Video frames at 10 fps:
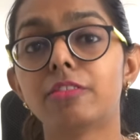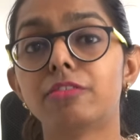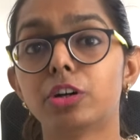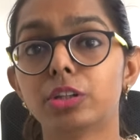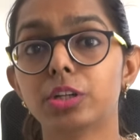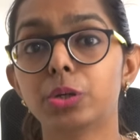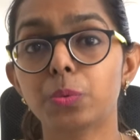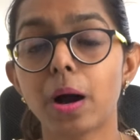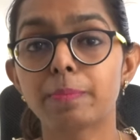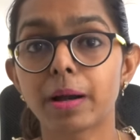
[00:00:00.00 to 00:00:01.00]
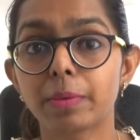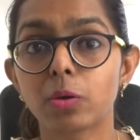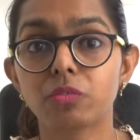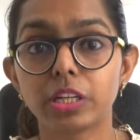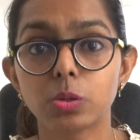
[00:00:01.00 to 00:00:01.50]
for the new
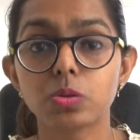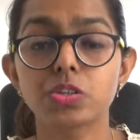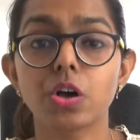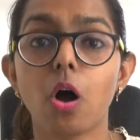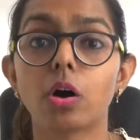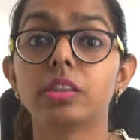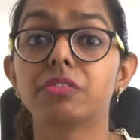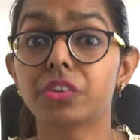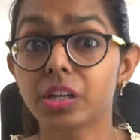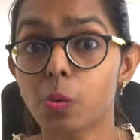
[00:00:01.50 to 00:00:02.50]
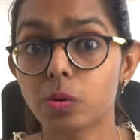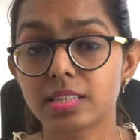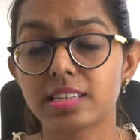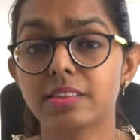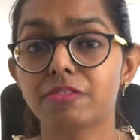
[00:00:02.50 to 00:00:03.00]
upcoming videos on the free
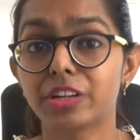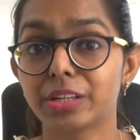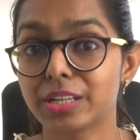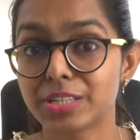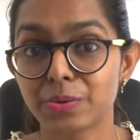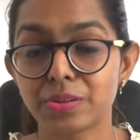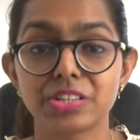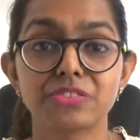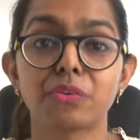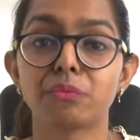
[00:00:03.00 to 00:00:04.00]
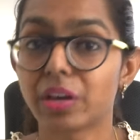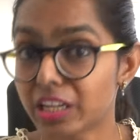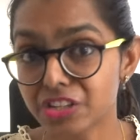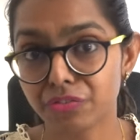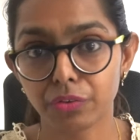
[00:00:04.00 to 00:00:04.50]
courses and free resources for
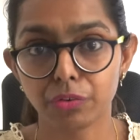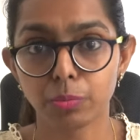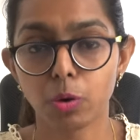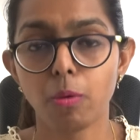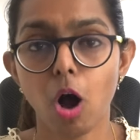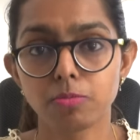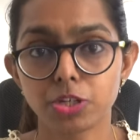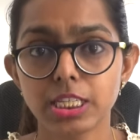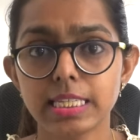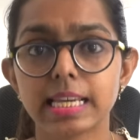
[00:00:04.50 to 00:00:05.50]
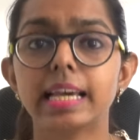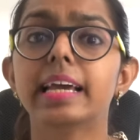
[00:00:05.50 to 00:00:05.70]
various work from home options.